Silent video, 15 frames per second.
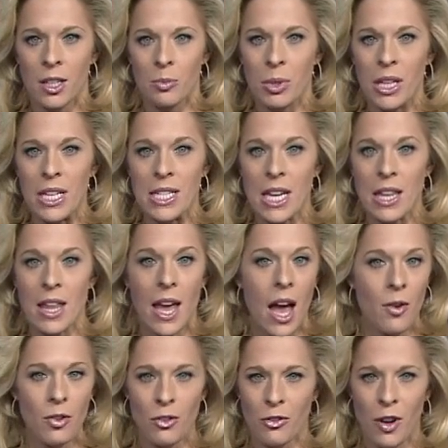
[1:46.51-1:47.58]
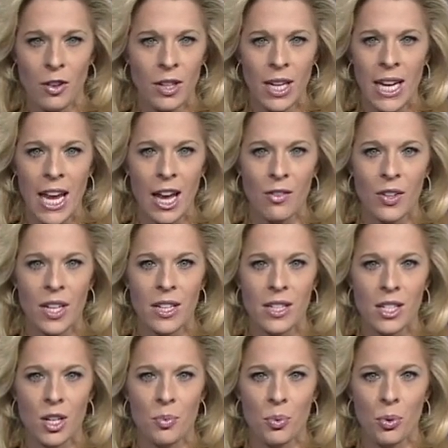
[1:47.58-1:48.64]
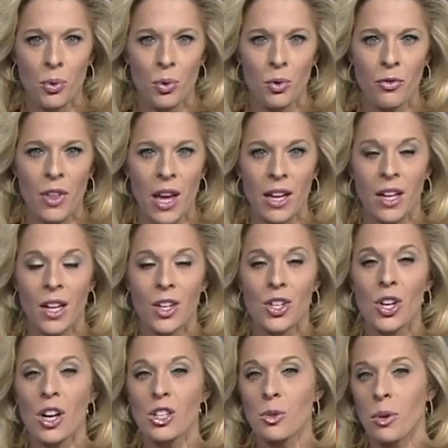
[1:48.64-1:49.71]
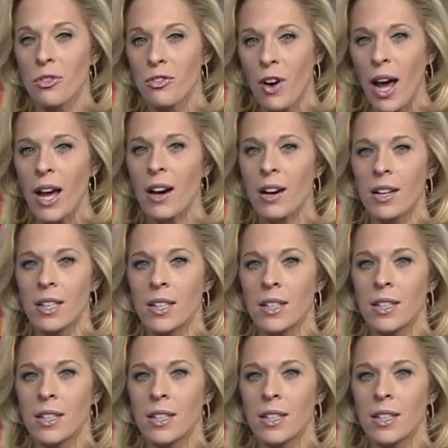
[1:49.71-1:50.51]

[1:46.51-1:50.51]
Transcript: Police say they haven't found any evidence to prove that shots were fired.